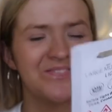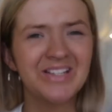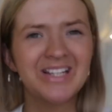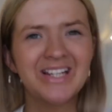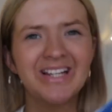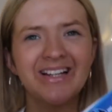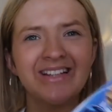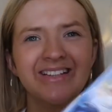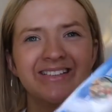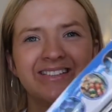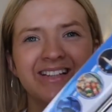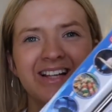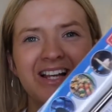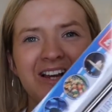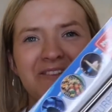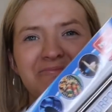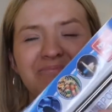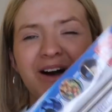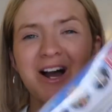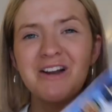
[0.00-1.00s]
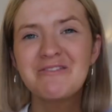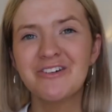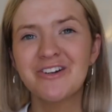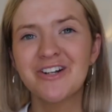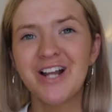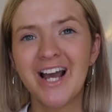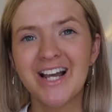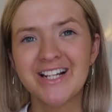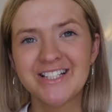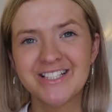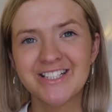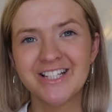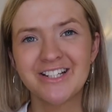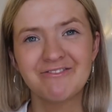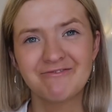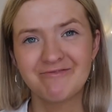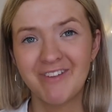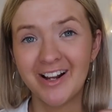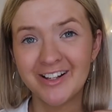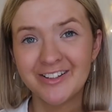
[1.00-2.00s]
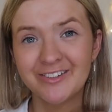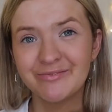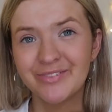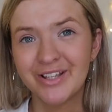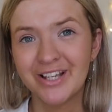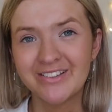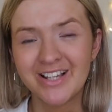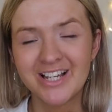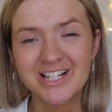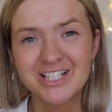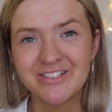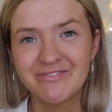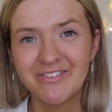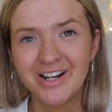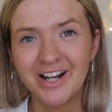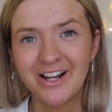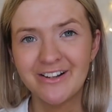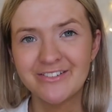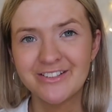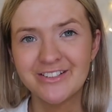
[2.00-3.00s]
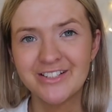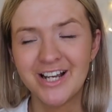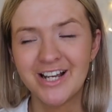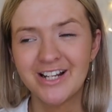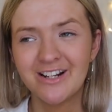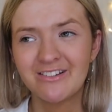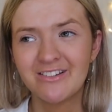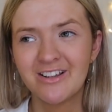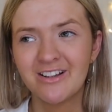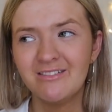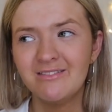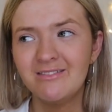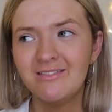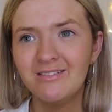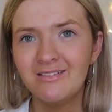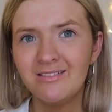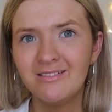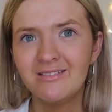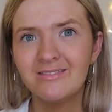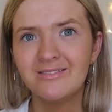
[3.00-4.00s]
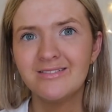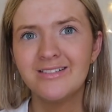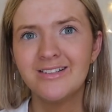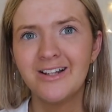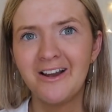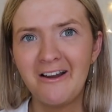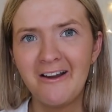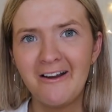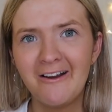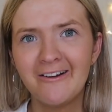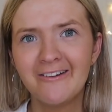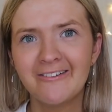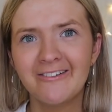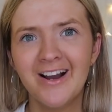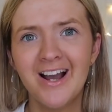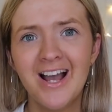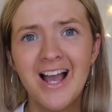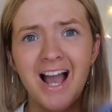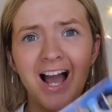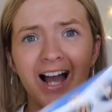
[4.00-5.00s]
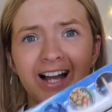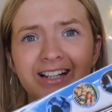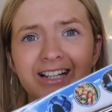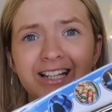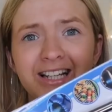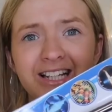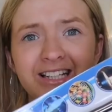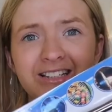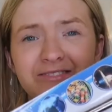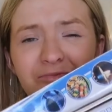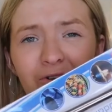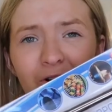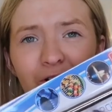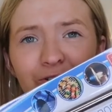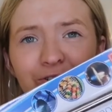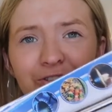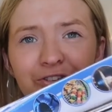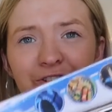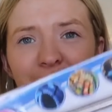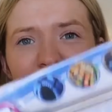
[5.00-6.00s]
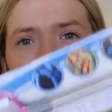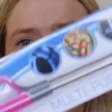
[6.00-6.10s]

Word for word: because my one actually randomly has run out today and I was like, oh no, I need one. So